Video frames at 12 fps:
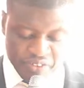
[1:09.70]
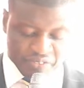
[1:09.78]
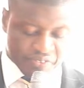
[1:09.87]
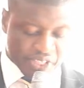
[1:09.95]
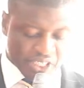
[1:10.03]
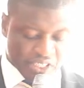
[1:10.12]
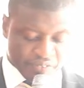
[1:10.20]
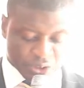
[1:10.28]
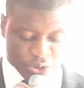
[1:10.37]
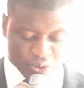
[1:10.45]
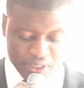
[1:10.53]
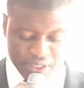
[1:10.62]
of every
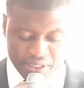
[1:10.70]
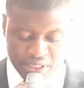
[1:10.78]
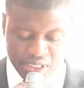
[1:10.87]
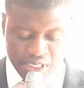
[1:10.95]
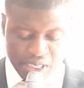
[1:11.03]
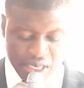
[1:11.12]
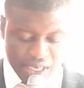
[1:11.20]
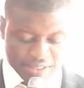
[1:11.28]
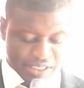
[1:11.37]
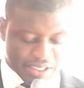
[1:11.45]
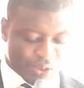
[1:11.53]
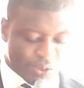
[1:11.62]
individual, and
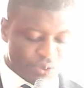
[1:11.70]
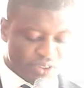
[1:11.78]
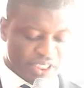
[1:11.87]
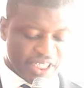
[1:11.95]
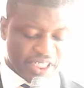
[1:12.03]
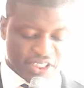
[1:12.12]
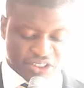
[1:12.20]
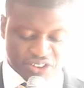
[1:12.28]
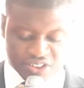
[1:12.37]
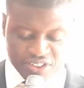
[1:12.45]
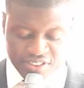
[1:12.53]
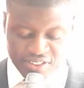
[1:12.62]
as an old
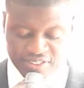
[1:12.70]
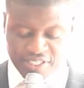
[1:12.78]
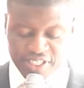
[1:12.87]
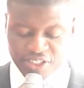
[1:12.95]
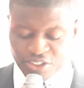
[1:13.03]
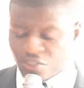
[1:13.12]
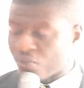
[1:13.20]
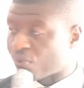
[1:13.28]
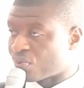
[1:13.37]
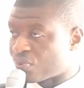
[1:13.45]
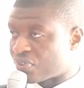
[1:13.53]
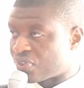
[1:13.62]
age saying
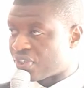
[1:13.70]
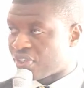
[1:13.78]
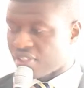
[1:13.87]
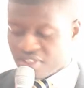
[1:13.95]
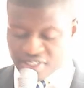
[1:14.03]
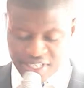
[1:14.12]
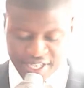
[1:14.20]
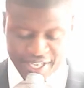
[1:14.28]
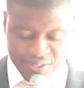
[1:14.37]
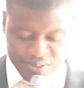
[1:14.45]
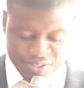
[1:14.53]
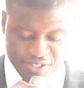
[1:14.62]
goes, a
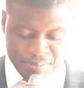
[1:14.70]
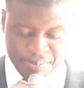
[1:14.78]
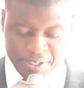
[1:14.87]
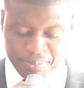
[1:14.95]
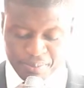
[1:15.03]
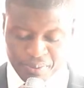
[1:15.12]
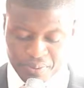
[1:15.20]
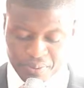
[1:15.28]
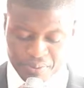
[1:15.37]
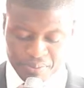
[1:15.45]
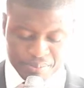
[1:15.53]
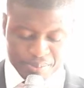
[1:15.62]
healthy
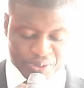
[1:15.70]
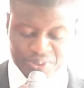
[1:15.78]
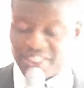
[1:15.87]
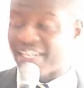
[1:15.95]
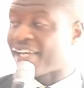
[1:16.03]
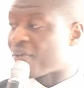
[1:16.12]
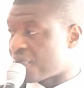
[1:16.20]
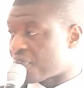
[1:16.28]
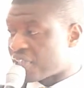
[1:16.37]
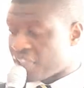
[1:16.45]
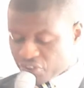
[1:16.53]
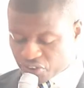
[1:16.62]
people build a
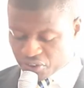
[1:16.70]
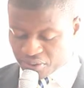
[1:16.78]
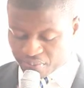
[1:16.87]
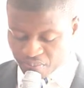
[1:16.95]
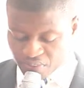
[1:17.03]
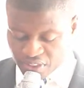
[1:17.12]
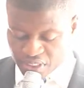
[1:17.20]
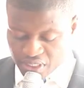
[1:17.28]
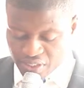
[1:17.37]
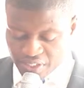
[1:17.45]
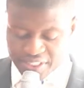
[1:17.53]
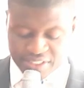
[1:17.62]
healthy nation.
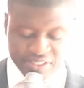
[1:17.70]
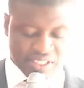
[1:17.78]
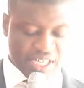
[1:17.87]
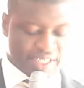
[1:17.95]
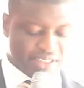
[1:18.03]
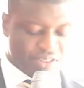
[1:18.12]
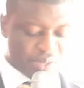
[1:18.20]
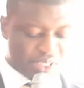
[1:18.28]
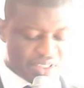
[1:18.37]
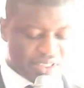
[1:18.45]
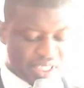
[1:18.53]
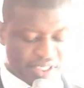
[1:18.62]
Now, in this light, we
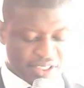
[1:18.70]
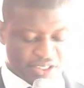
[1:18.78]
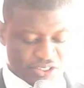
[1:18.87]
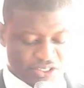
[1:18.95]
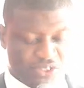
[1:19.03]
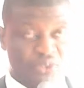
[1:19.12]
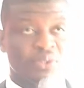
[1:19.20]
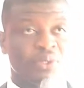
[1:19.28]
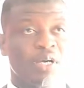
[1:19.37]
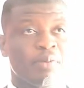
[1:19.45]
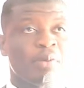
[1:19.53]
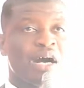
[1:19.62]
decided to
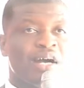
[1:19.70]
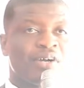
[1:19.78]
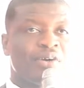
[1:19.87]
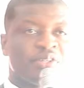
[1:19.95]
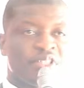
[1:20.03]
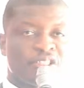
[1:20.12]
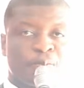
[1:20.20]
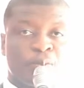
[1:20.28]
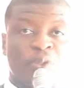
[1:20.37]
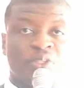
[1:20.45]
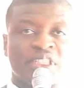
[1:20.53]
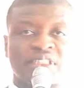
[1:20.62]
embark on this
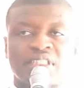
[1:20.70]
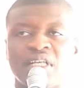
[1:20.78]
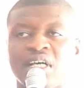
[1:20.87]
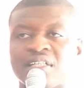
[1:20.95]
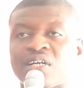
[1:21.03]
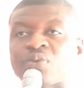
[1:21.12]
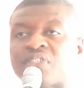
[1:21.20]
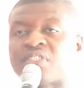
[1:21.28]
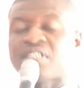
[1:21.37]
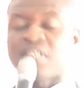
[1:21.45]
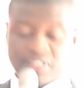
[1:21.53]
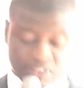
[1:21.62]
project that will
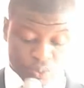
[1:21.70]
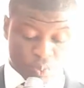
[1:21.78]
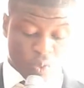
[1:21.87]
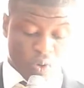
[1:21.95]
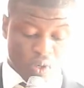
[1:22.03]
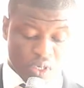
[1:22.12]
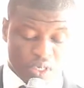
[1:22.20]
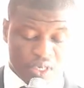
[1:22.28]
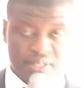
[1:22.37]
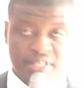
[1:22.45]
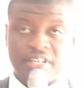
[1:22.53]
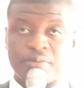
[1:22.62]
see us walk
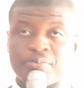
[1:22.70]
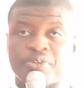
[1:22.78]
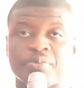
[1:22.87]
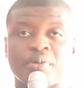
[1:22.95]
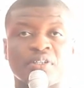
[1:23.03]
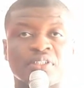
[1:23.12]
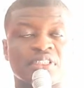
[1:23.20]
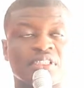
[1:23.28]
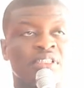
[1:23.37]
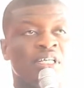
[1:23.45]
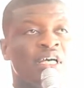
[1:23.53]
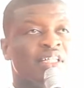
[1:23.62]
the Ebri
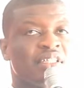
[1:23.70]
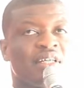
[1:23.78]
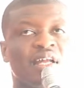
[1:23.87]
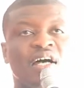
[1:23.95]
Mountain the